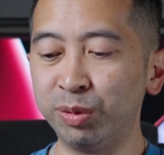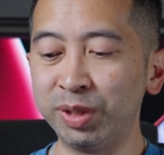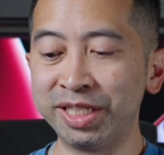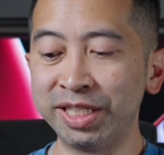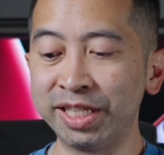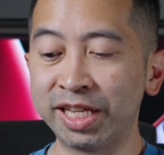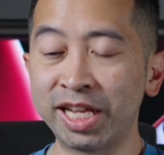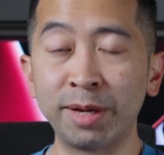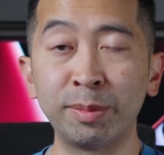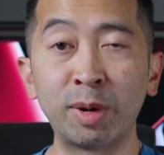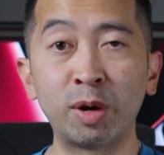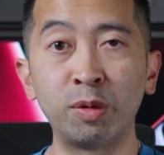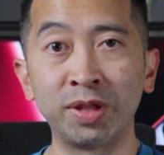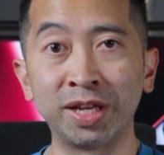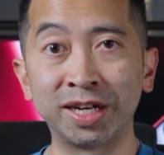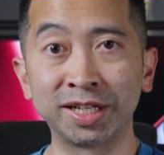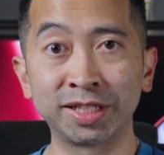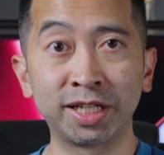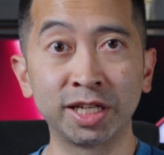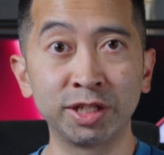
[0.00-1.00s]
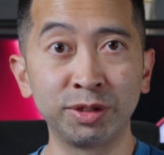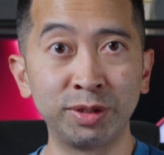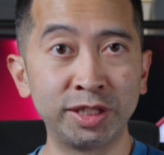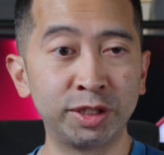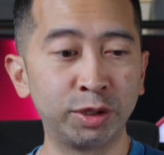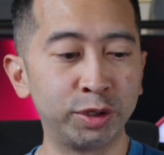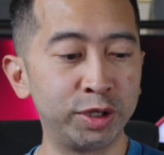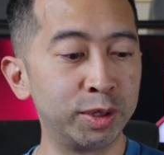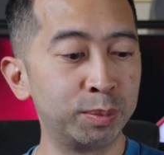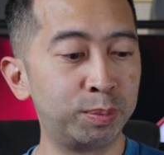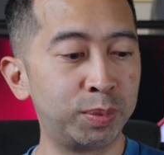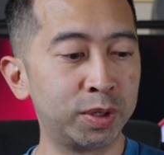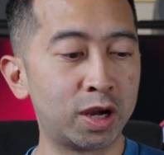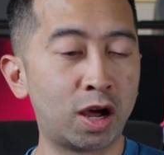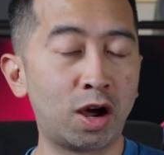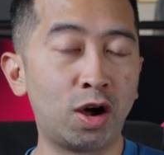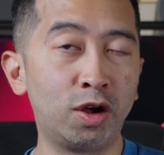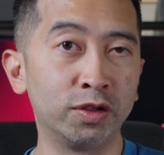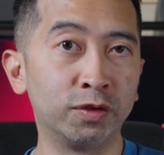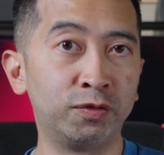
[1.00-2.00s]
recently came out with an accessory so you can
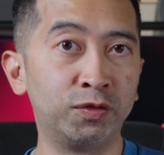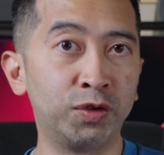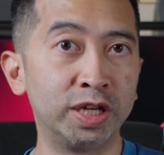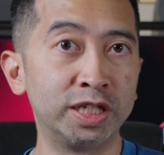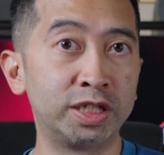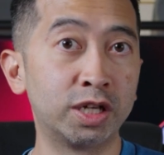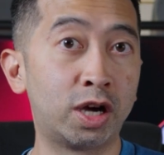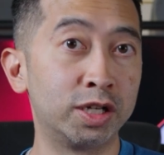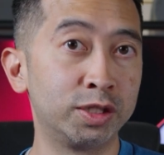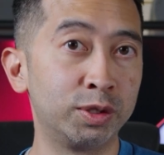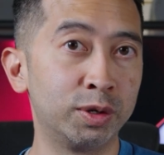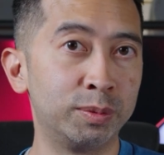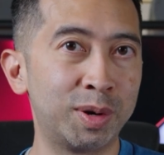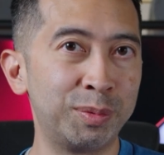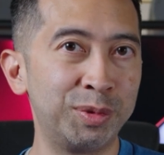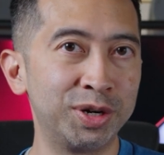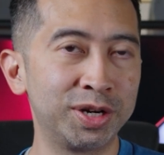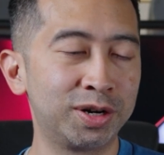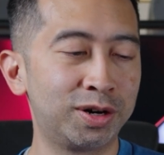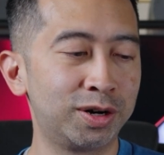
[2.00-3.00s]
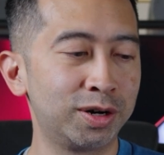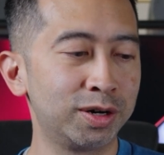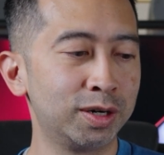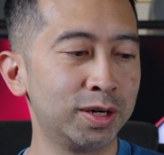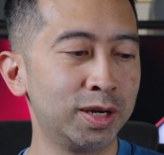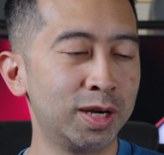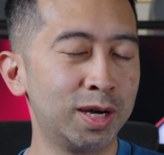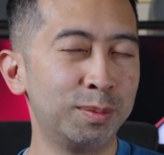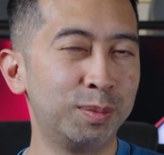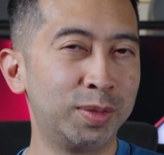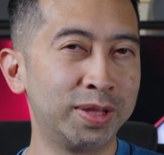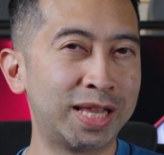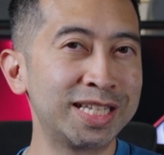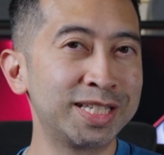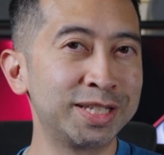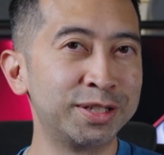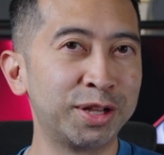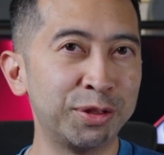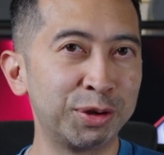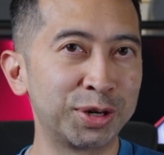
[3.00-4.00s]
put all the footage onto a memory card, but
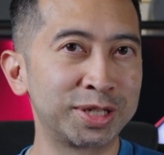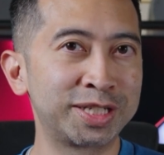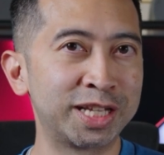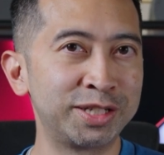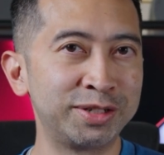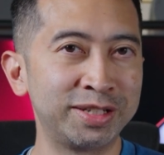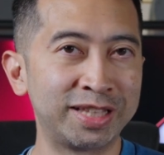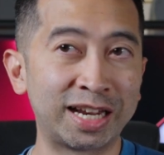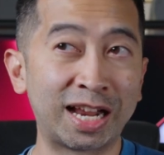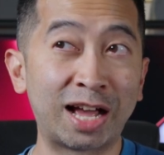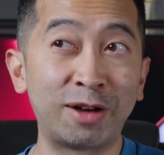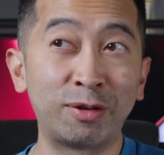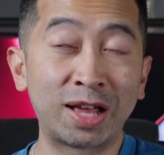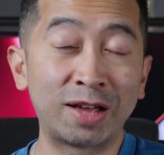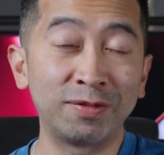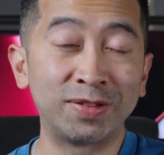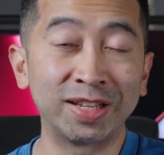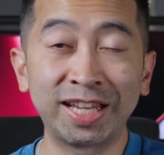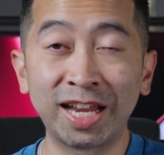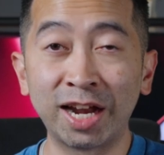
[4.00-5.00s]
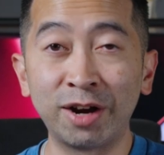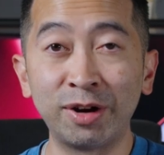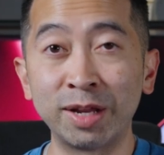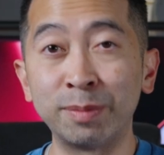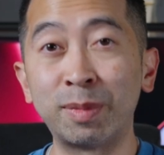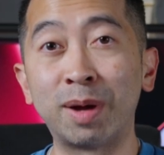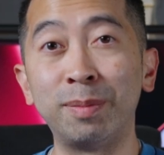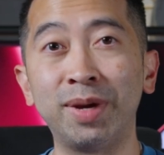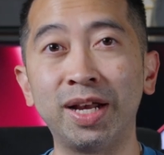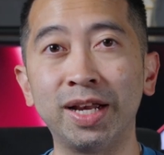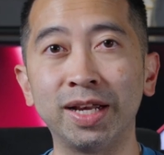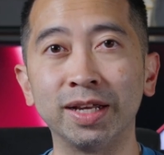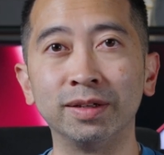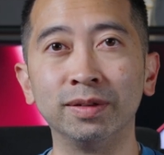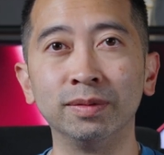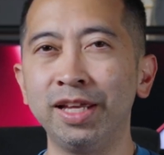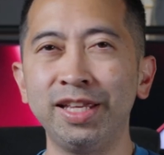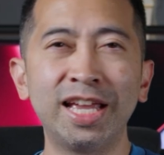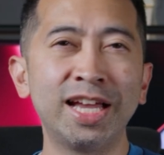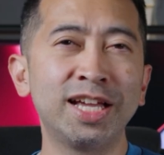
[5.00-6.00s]
that's another accessory that I would have to carry in my bag.
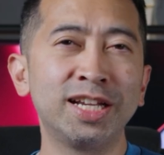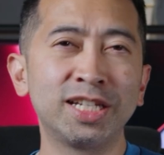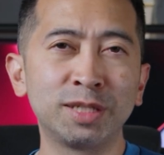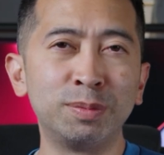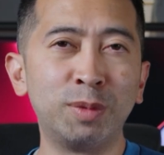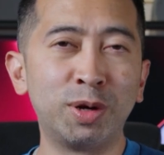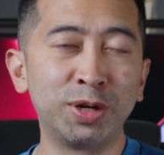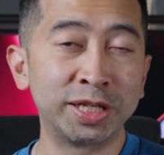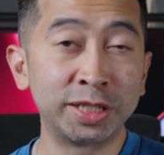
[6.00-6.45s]
Yeah, it's small